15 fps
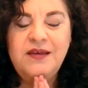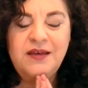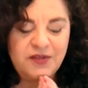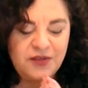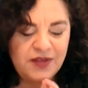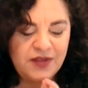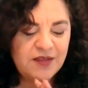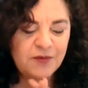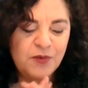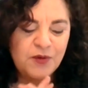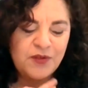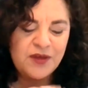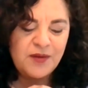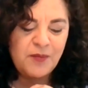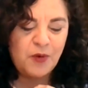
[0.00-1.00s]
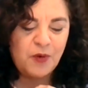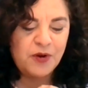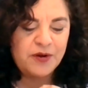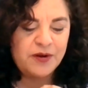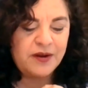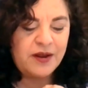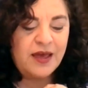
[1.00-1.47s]
So that's really
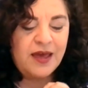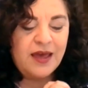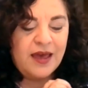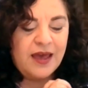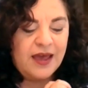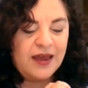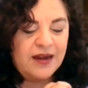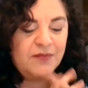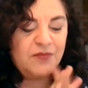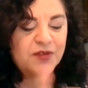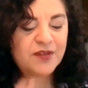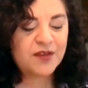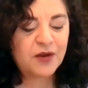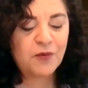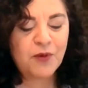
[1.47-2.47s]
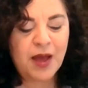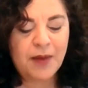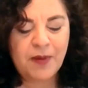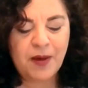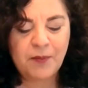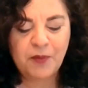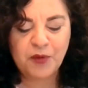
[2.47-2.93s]
important. And I'm just going to
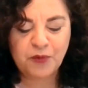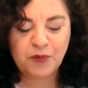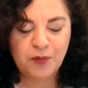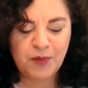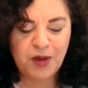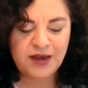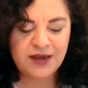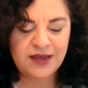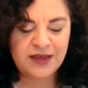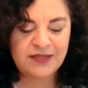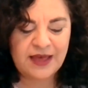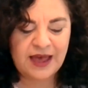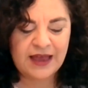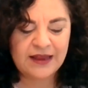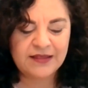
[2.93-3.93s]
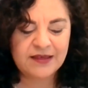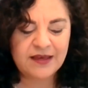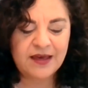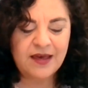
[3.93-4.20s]
wrap up with reminding that,